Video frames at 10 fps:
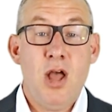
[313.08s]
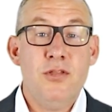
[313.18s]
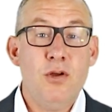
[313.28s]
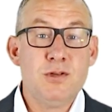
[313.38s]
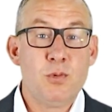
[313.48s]

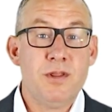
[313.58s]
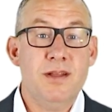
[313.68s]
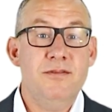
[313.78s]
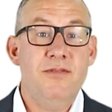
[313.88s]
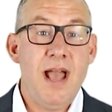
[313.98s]
Those were the
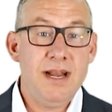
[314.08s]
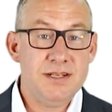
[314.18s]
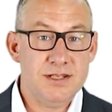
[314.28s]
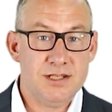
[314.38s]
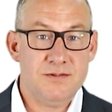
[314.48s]

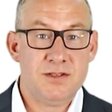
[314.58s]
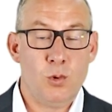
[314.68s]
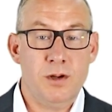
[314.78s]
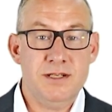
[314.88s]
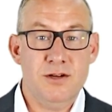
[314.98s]
advantages of
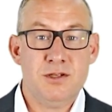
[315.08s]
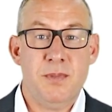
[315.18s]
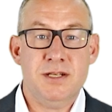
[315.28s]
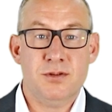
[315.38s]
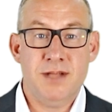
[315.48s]
storing
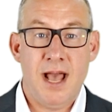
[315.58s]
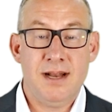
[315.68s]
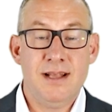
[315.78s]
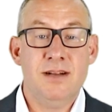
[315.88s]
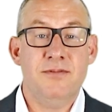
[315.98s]
geospatial
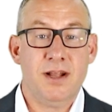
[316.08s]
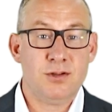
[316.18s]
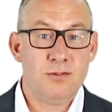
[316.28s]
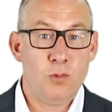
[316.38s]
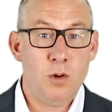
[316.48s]
data in a vector
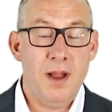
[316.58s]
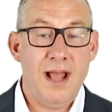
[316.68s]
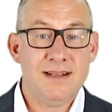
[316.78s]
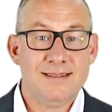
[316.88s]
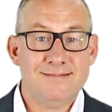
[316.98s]
format.